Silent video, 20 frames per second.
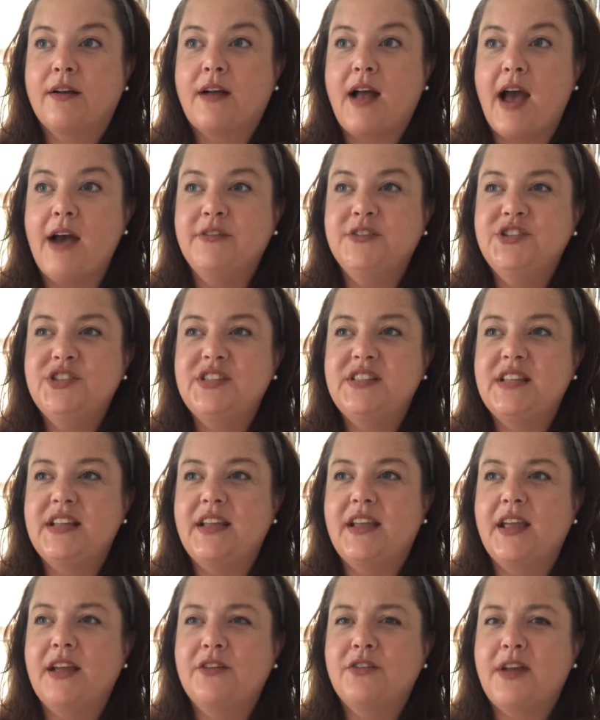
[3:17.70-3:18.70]
I was just
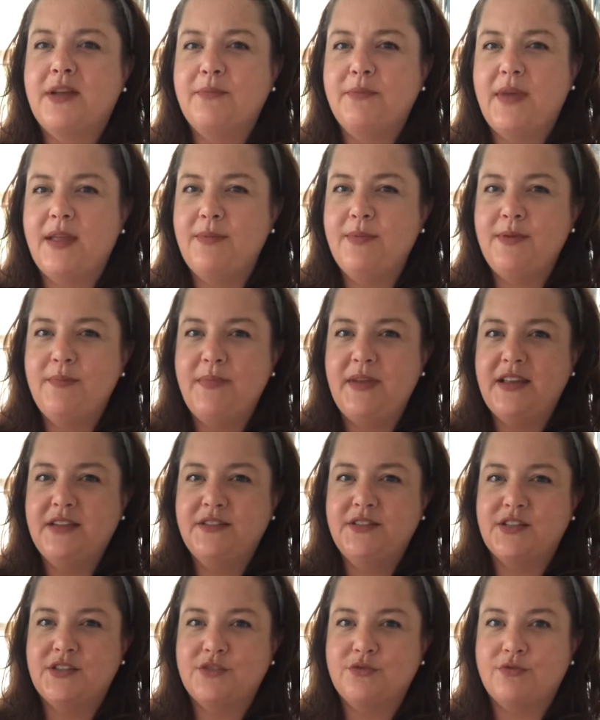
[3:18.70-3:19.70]
thinking like maybe being
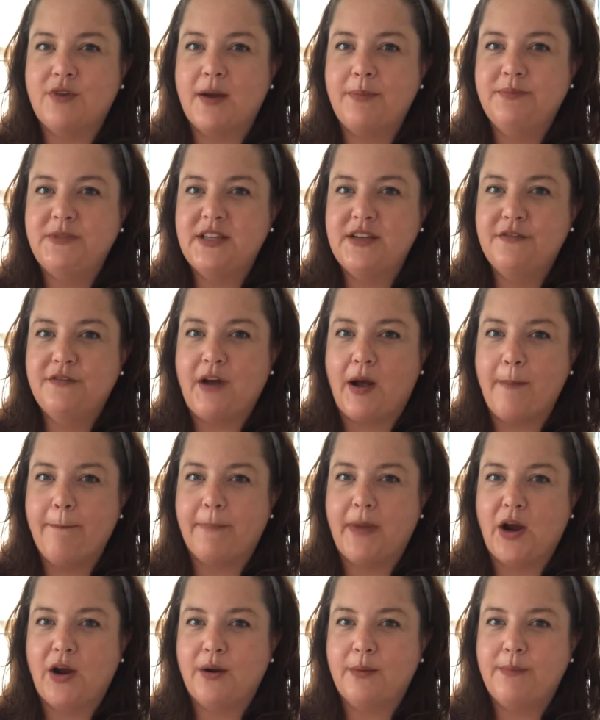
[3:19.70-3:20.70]
disruptive on
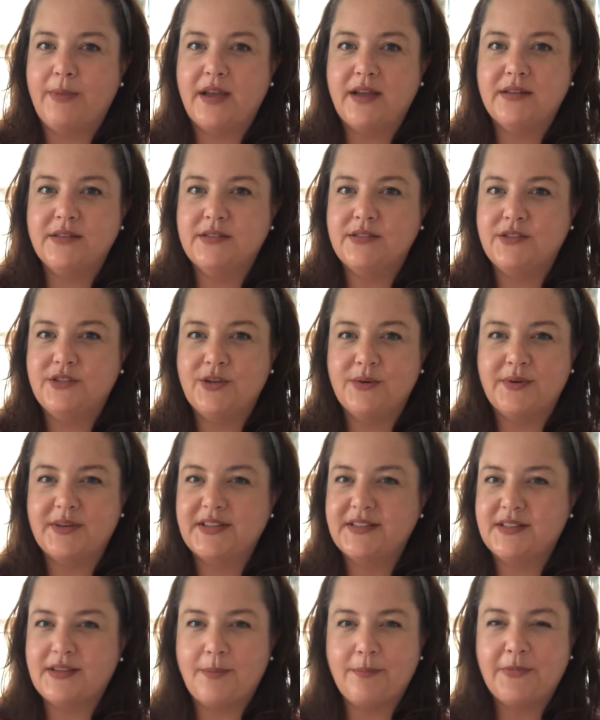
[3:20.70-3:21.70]
purpose, doing
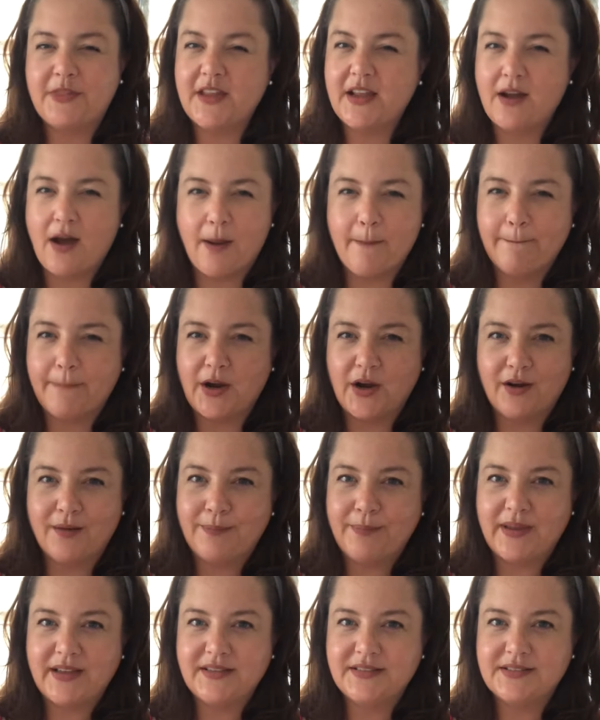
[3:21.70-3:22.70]
something on
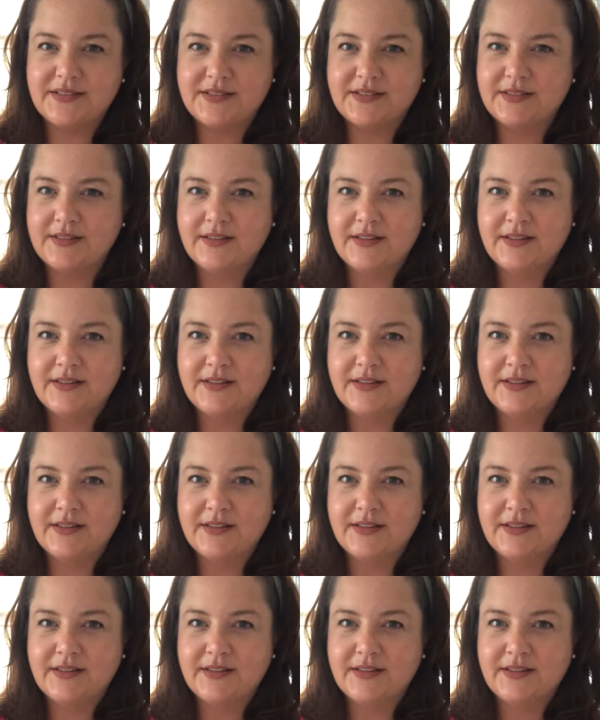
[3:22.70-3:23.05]
purpose.